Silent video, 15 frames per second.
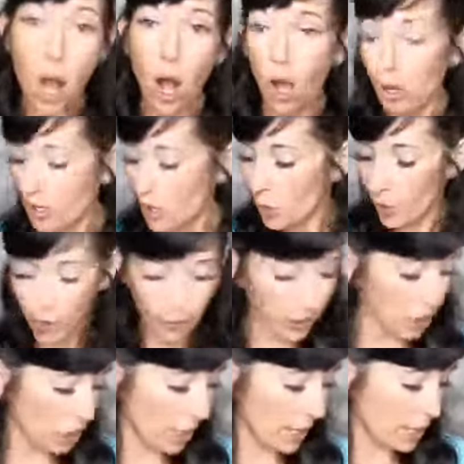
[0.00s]
Also, what I
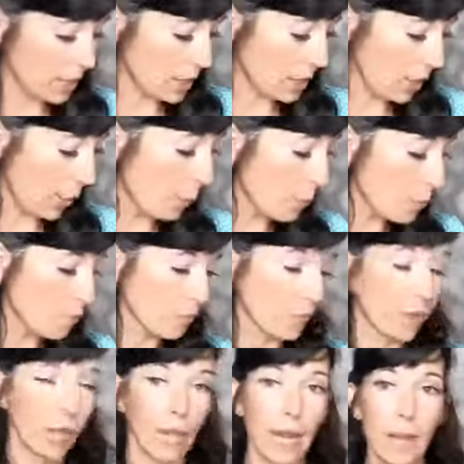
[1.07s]
want you guys to do,
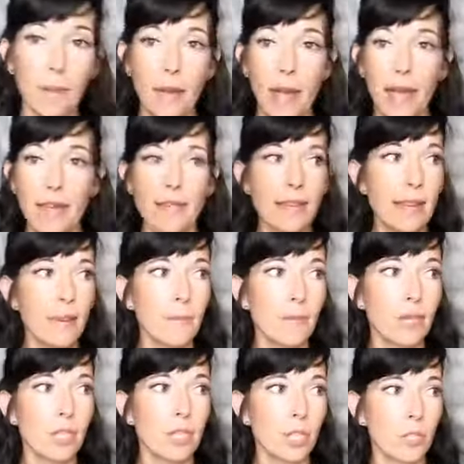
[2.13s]
and I think I'm
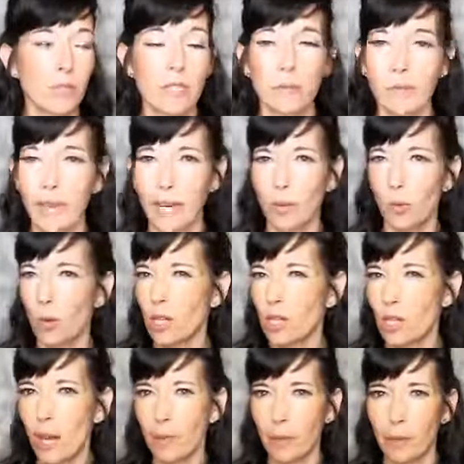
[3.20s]
gonna do some kind of
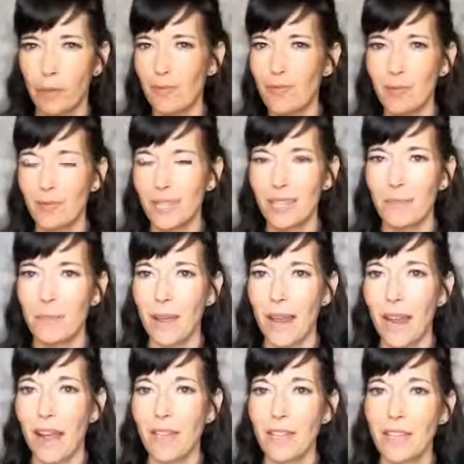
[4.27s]
workshop or something in
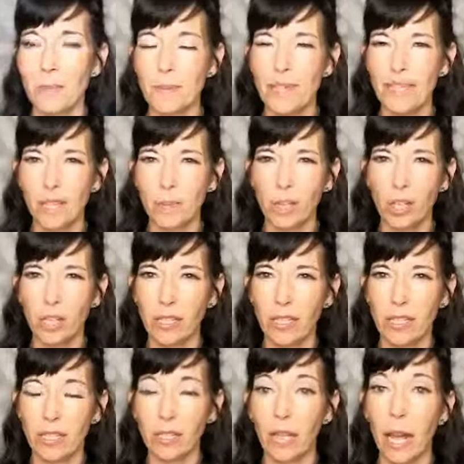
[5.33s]
May on this because I'm hearing
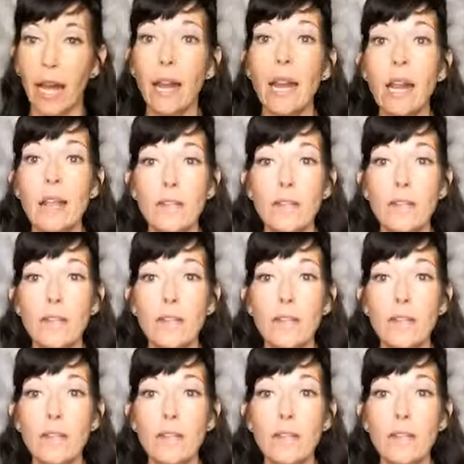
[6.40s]
this a lot.